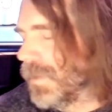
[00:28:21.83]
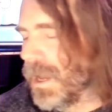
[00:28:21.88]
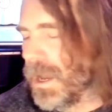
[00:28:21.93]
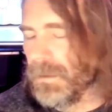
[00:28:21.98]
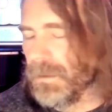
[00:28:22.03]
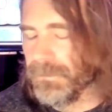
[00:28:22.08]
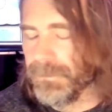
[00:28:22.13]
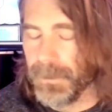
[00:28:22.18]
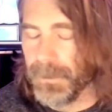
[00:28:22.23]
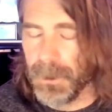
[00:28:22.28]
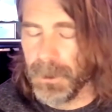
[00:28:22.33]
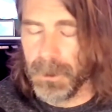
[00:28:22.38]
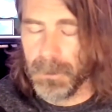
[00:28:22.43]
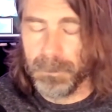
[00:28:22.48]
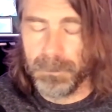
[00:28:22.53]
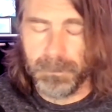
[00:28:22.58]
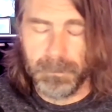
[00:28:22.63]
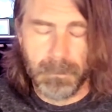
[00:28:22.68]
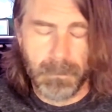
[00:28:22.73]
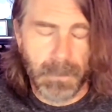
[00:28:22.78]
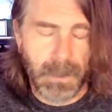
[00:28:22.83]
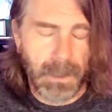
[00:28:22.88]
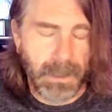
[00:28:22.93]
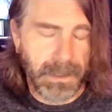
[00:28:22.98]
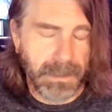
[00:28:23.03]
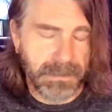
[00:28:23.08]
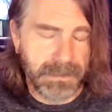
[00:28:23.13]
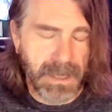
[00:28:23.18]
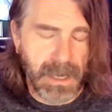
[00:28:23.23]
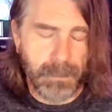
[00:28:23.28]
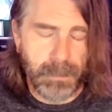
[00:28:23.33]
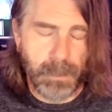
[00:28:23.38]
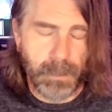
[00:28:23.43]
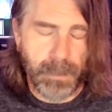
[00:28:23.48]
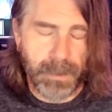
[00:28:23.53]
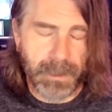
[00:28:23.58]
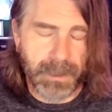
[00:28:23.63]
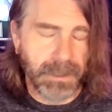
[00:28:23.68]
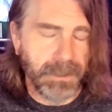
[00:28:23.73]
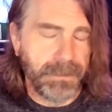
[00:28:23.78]
verb example,
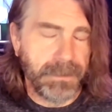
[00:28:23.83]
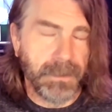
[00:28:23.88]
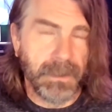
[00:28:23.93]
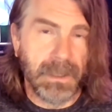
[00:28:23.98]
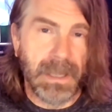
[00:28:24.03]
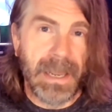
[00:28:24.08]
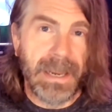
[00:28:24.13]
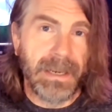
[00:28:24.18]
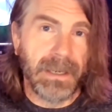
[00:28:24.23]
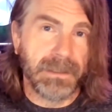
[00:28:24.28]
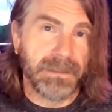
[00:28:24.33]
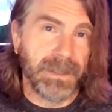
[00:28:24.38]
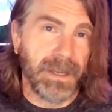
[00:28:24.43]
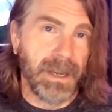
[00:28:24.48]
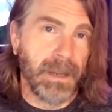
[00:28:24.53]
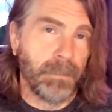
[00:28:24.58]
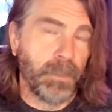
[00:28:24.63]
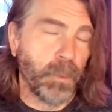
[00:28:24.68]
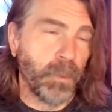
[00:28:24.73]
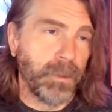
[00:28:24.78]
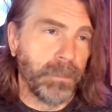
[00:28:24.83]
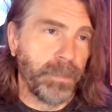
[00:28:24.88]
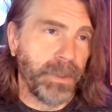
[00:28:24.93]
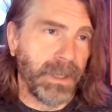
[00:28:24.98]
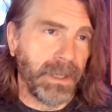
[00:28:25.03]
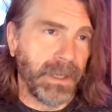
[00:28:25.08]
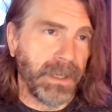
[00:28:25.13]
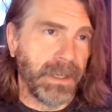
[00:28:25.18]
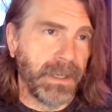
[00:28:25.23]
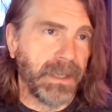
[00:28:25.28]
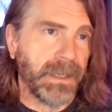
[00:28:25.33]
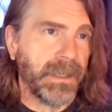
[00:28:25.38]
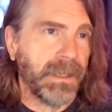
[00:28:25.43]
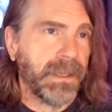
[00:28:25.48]
but a good delay example would be,